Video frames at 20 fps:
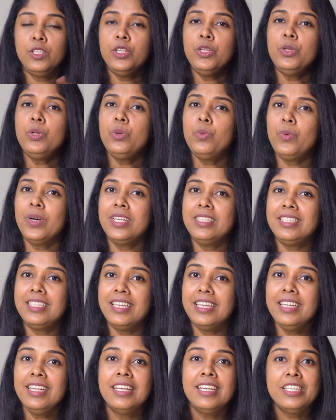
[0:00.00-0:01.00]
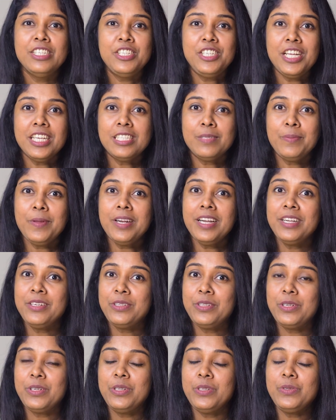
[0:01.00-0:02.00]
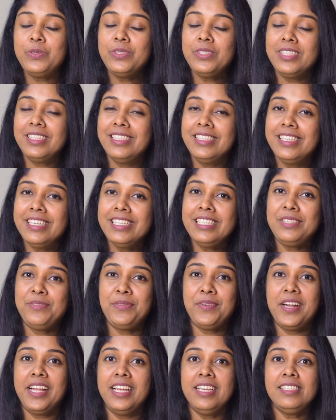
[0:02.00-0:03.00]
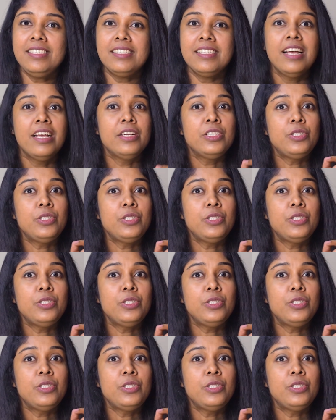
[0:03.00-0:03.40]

Do you know one thing? Shakespeare introduced this phrase